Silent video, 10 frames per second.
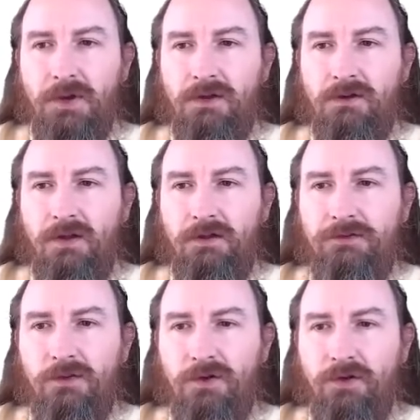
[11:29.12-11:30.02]
but it'll
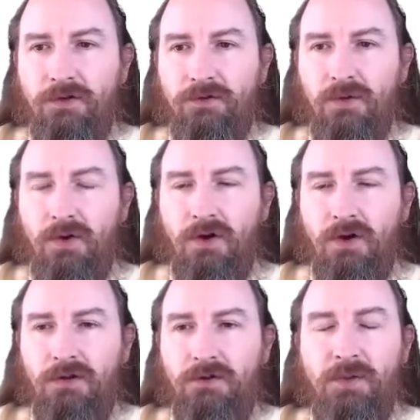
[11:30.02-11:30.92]
also look through
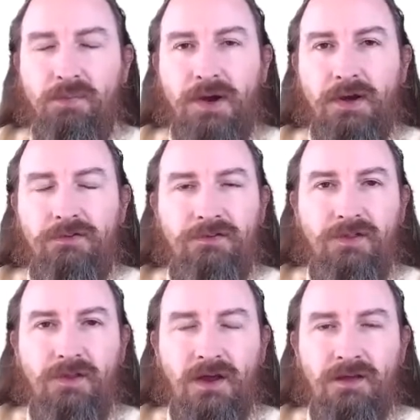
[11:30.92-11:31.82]
all of the browsers
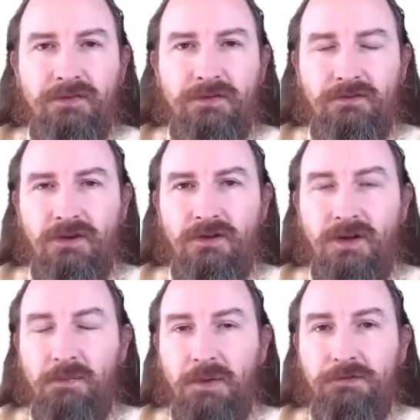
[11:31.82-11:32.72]
that I have installed
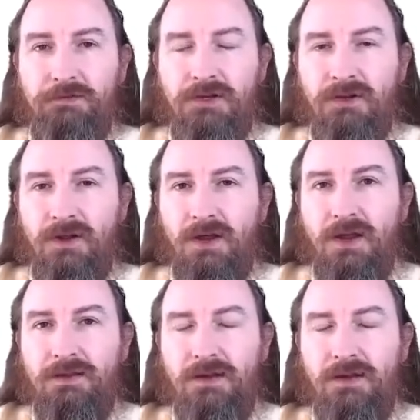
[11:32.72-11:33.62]
on my machine
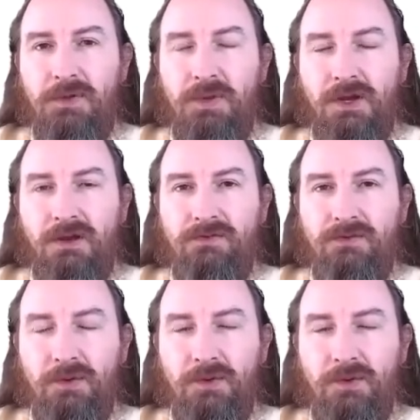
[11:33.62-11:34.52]
and let me pick a
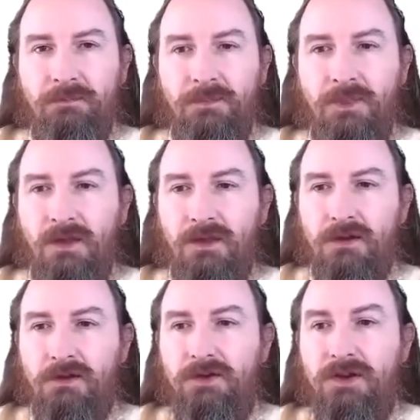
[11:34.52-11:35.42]
different one,
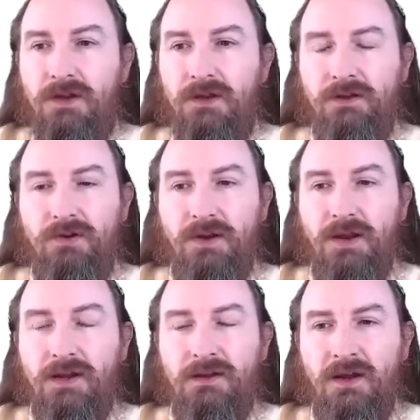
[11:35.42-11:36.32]
including Electron
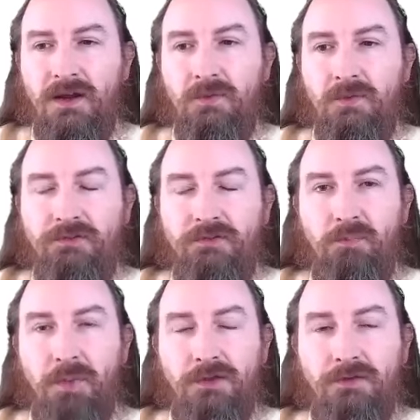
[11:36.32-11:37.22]
89, which is
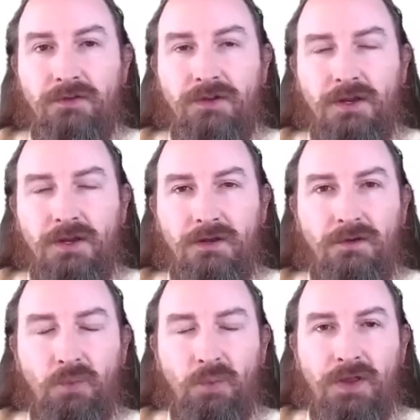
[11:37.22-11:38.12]
bundled
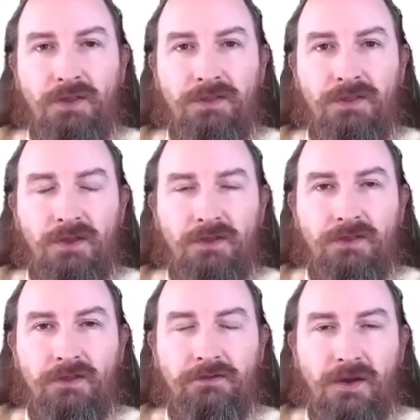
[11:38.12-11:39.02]
in with
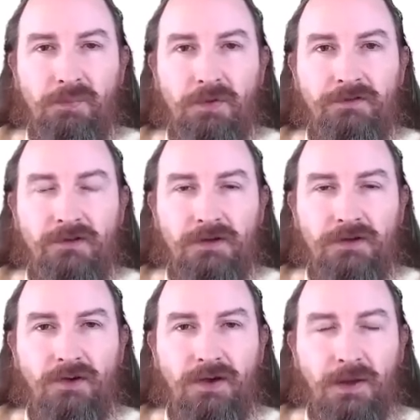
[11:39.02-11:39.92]
the Cypress
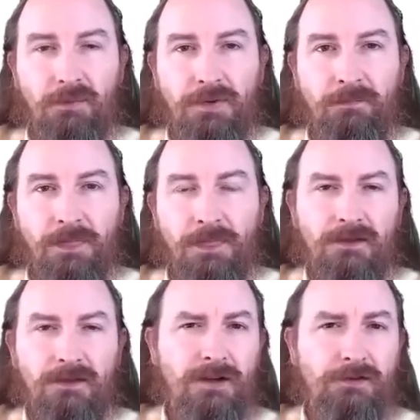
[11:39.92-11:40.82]
Electron app.
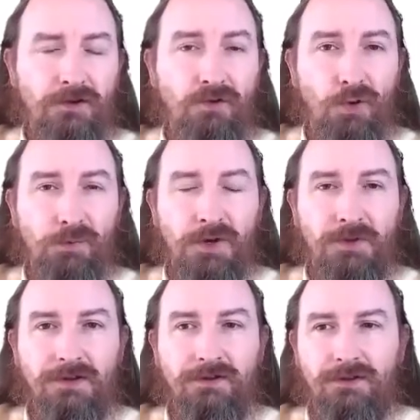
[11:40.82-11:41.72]
It's actually Chromium
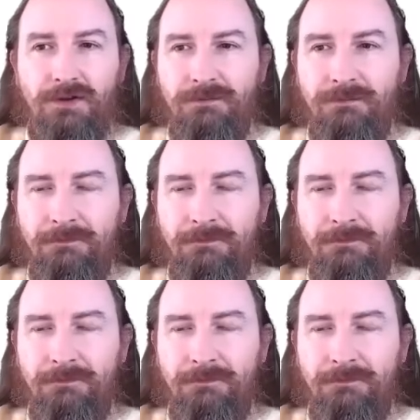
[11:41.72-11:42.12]
under the hood.